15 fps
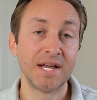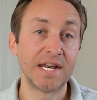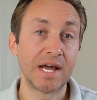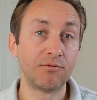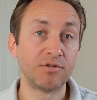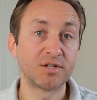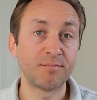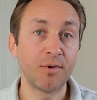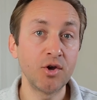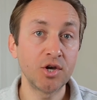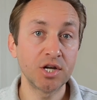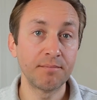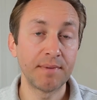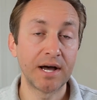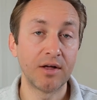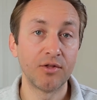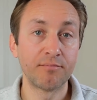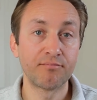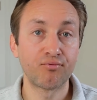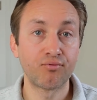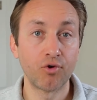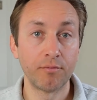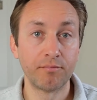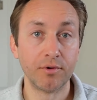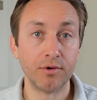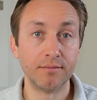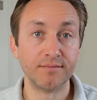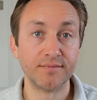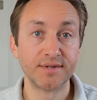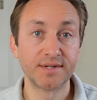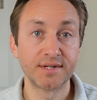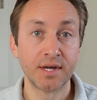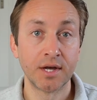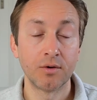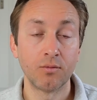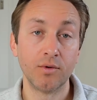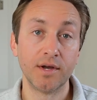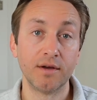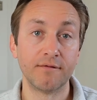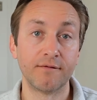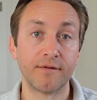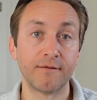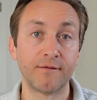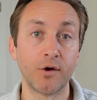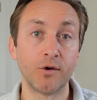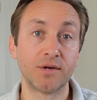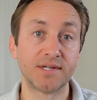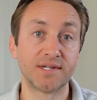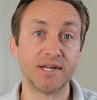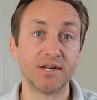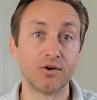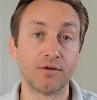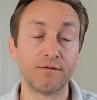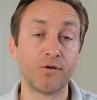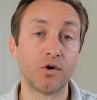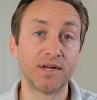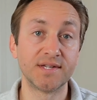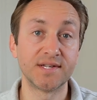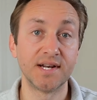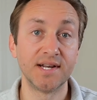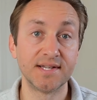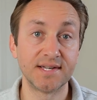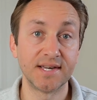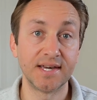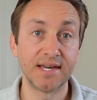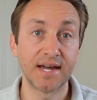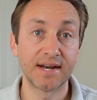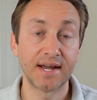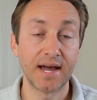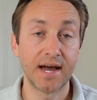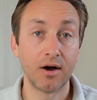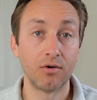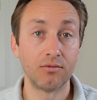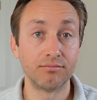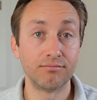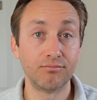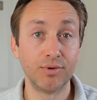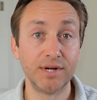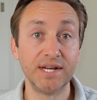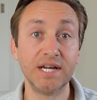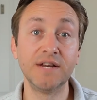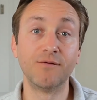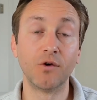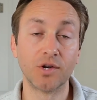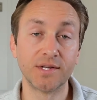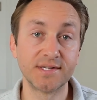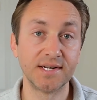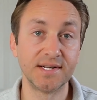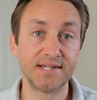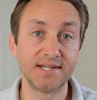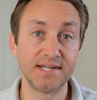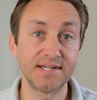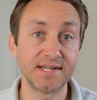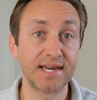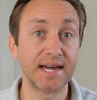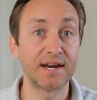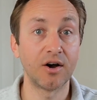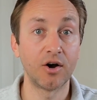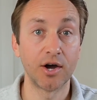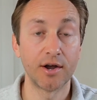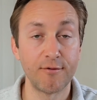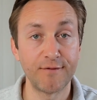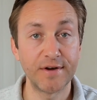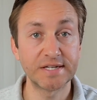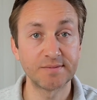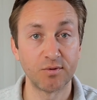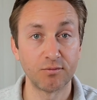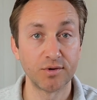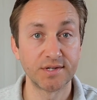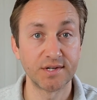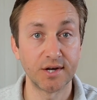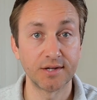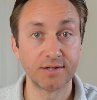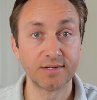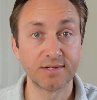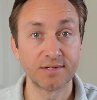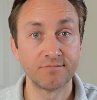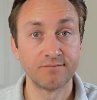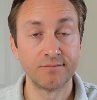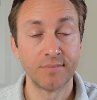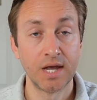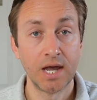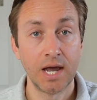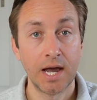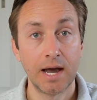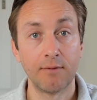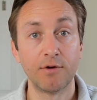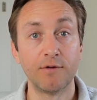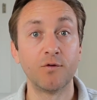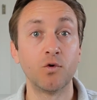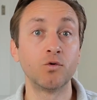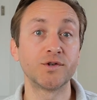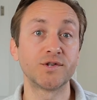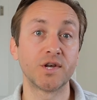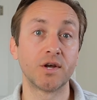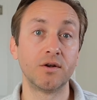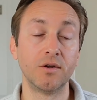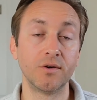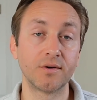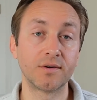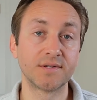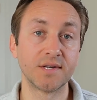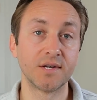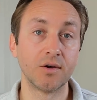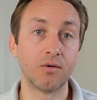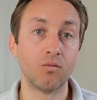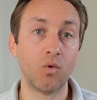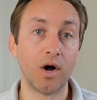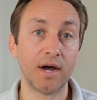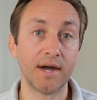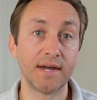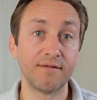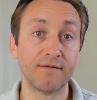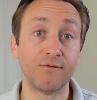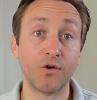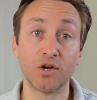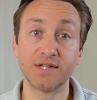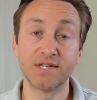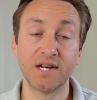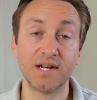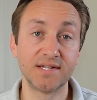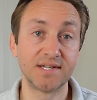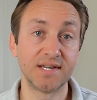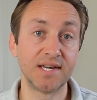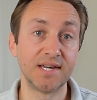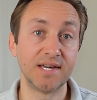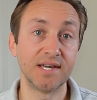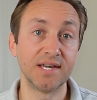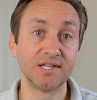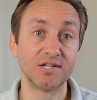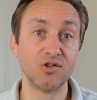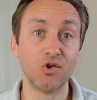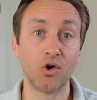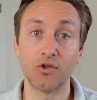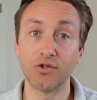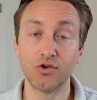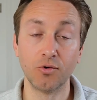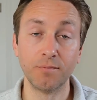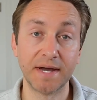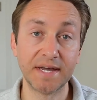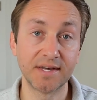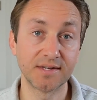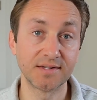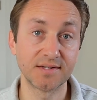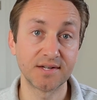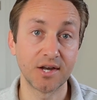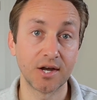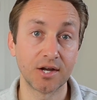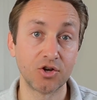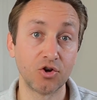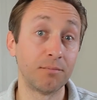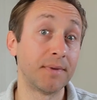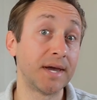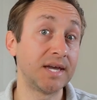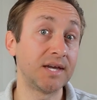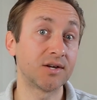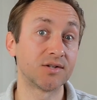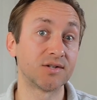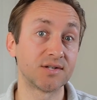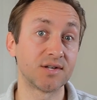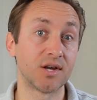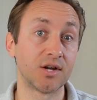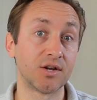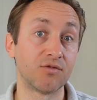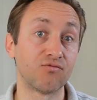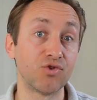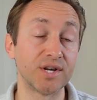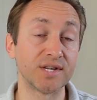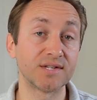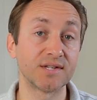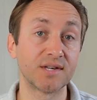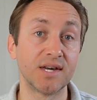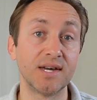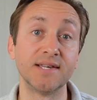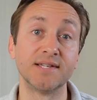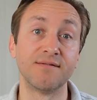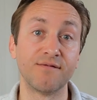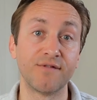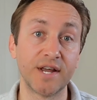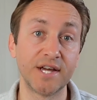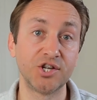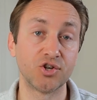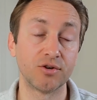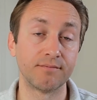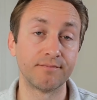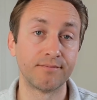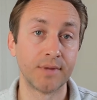Now, we've spoken about the problems with focusing on volatility and how we need volatility to get higher investment returns. And we've also looked at why volatility is not your main concern. Your main concern and risk is inflation.